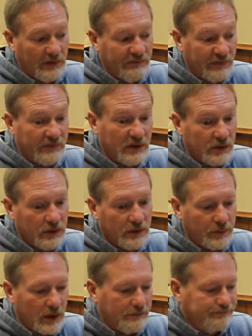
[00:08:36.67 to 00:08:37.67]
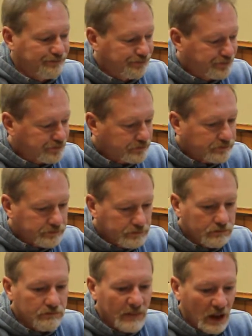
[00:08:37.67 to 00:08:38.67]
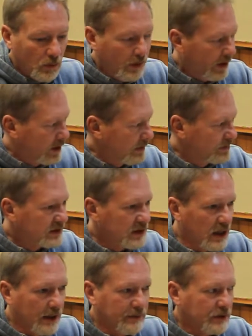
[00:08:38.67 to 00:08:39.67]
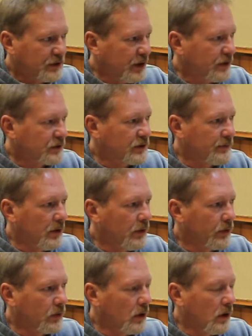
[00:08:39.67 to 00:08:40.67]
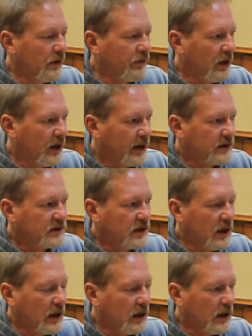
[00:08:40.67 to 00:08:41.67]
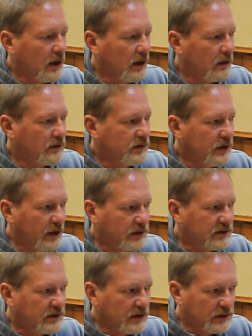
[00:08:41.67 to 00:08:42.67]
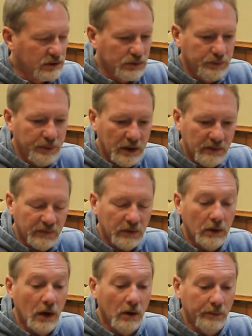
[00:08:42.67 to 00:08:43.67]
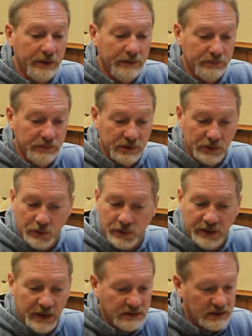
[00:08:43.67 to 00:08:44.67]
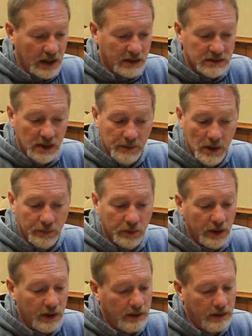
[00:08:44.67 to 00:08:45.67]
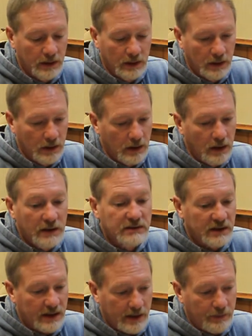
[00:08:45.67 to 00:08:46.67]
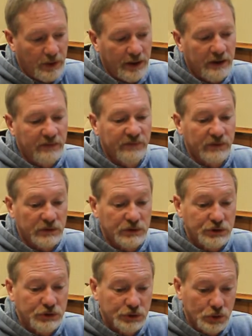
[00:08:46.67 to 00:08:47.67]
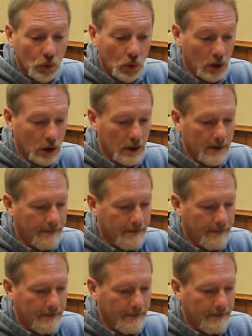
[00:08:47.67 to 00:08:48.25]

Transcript: 5030 prop when it comes time to change the motor on the XK DHC2 Beaver, I'll be doing the exact same upgrade to that plane for sure.